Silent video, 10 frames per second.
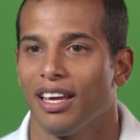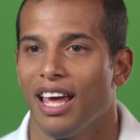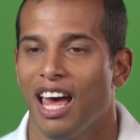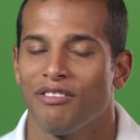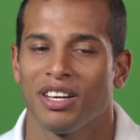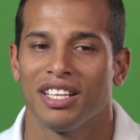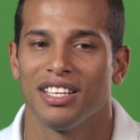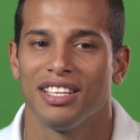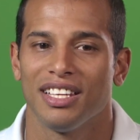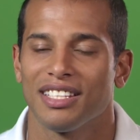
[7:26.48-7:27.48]
Having a
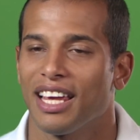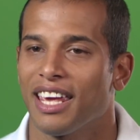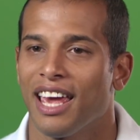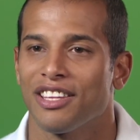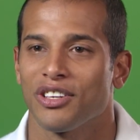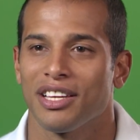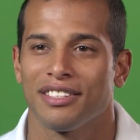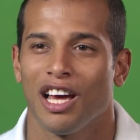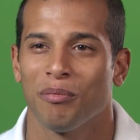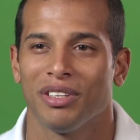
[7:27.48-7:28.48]
disease like cancer has
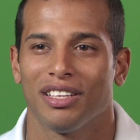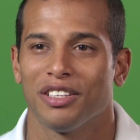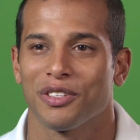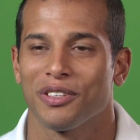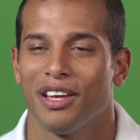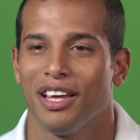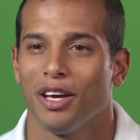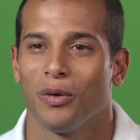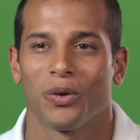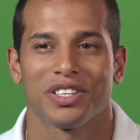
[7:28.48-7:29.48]
taught me that there's
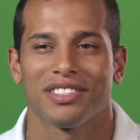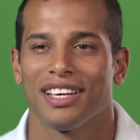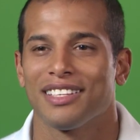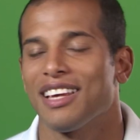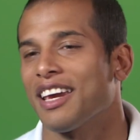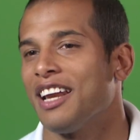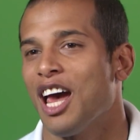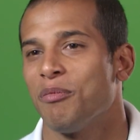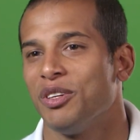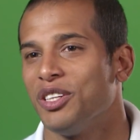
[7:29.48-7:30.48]
worse things that can
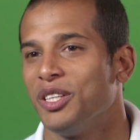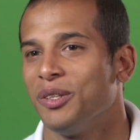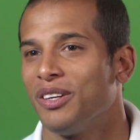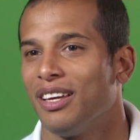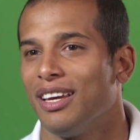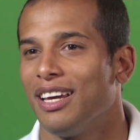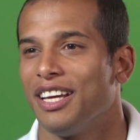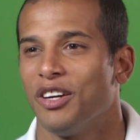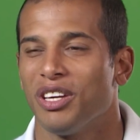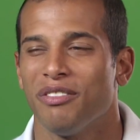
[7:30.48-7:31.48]
happen to you.
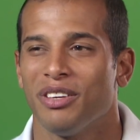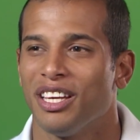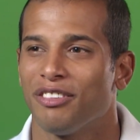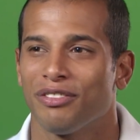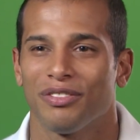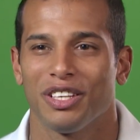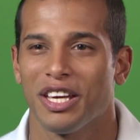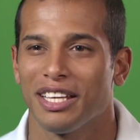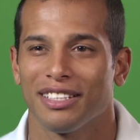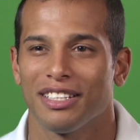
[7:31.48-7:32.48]
You know, even if
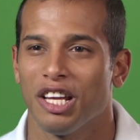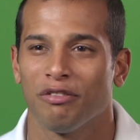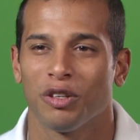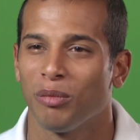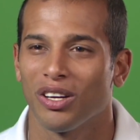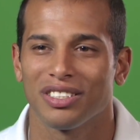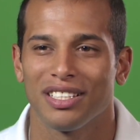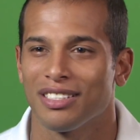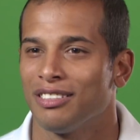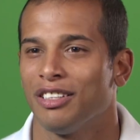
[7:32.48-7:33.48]
a football
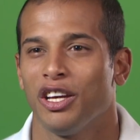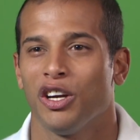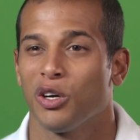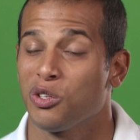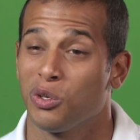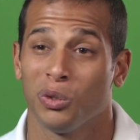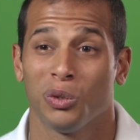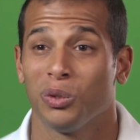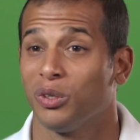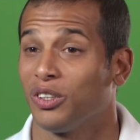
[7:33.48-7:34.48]
season or
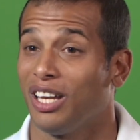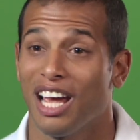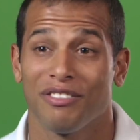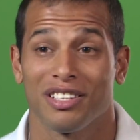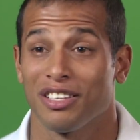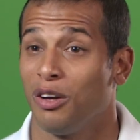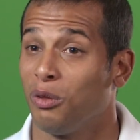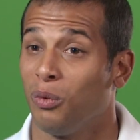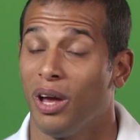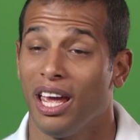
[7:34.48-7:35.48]
school or life doesn't go
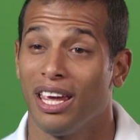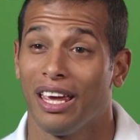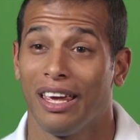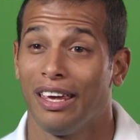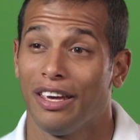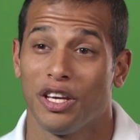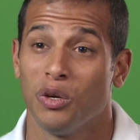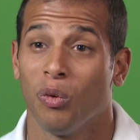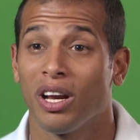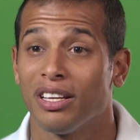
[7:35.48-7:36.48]
the way
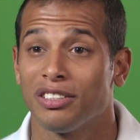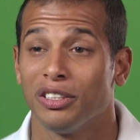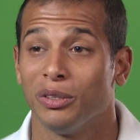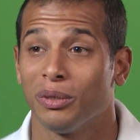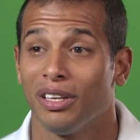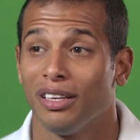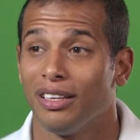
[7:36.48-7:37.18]
you want it to,